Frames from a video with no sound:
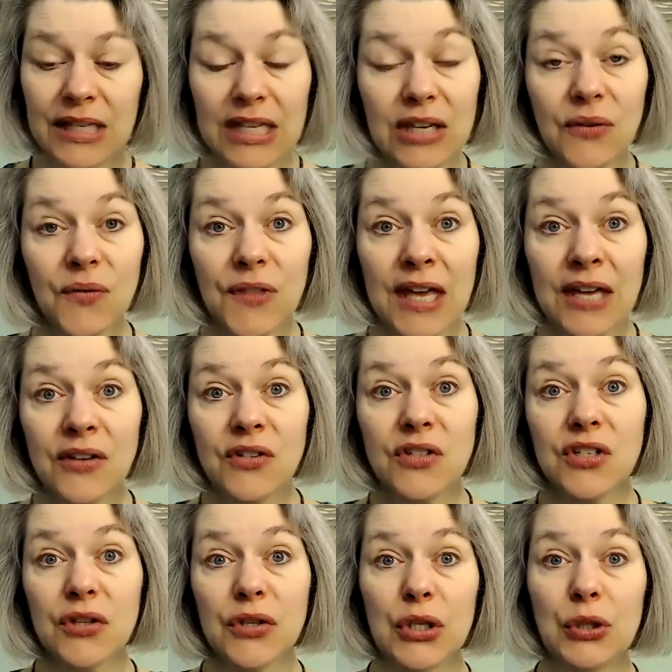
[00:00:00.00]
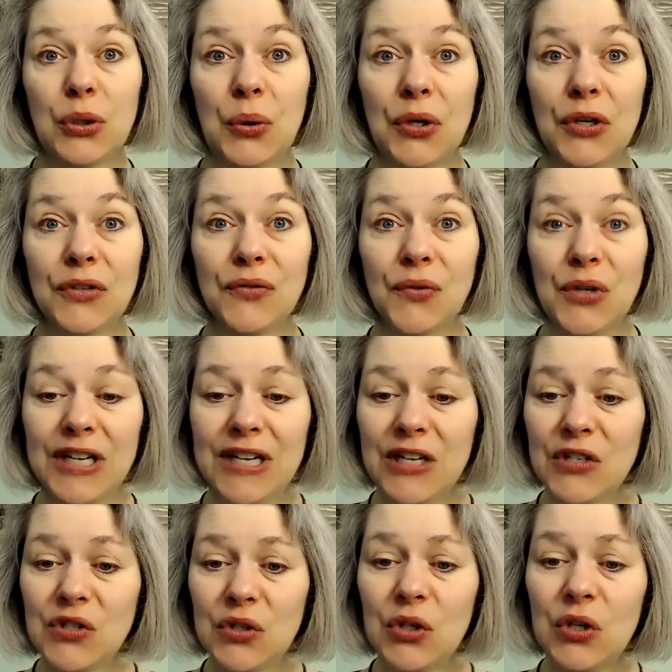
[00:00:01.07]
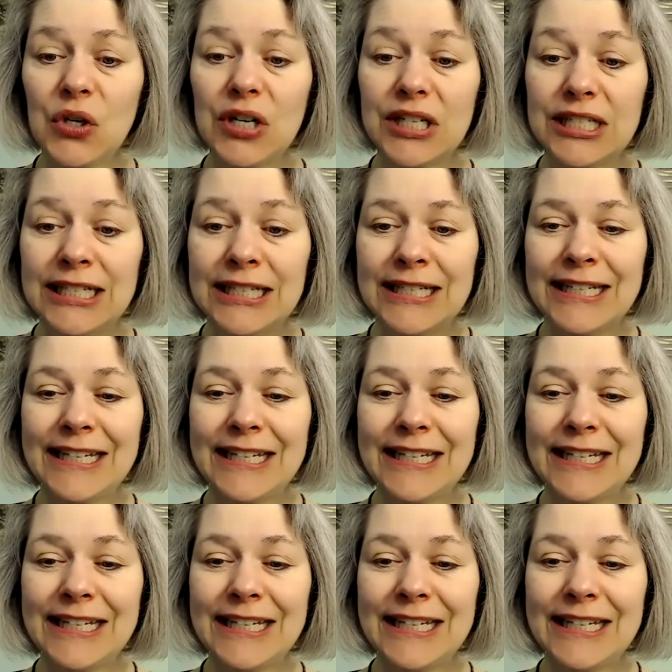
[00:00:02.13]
Give thanks to the Lord, for he is good.